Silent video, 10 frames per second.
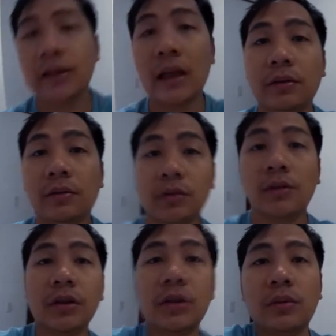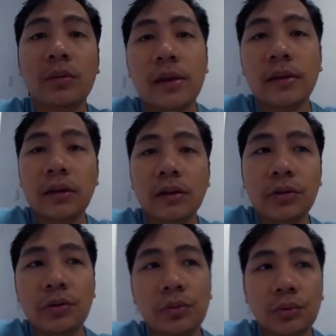Resorts. We went
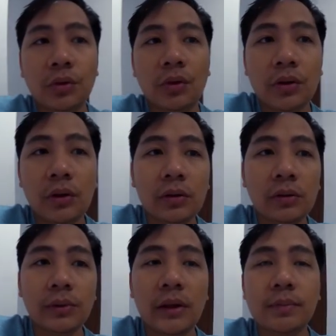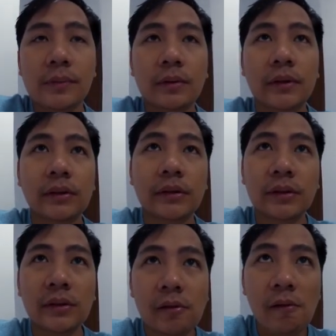into Tokyo. We experienced,
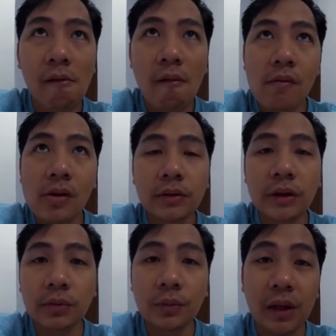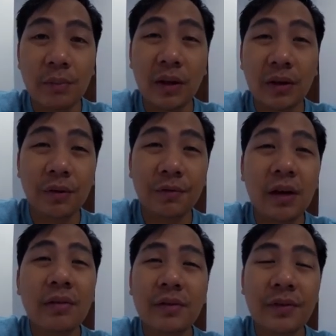since we came there
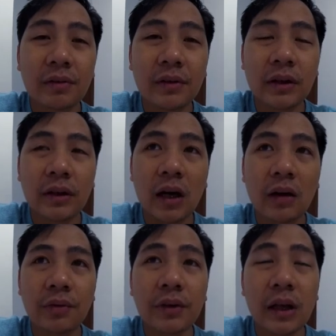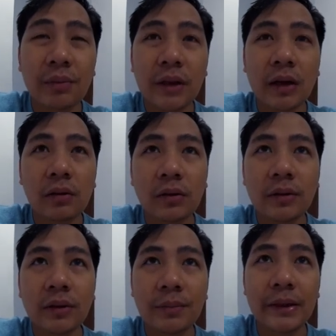very, very, we came there in
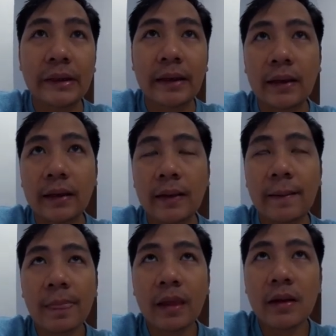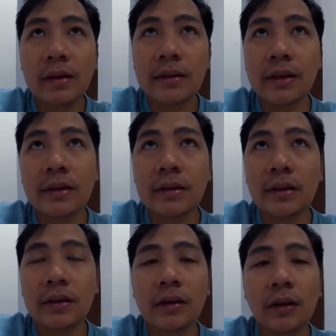the midday, since
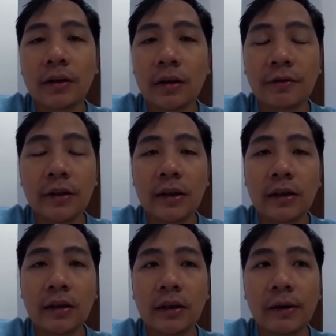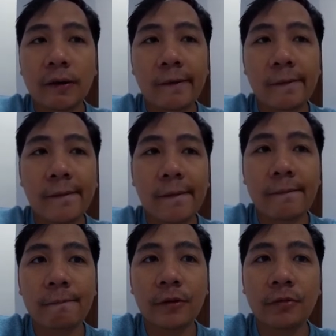it's hard navigating here,
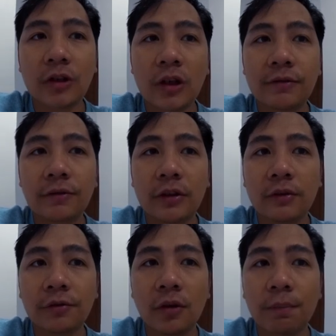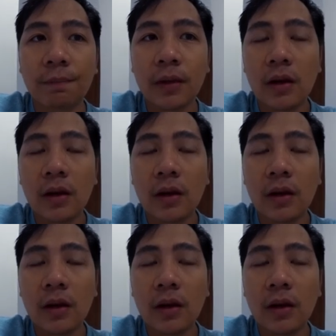from transferring from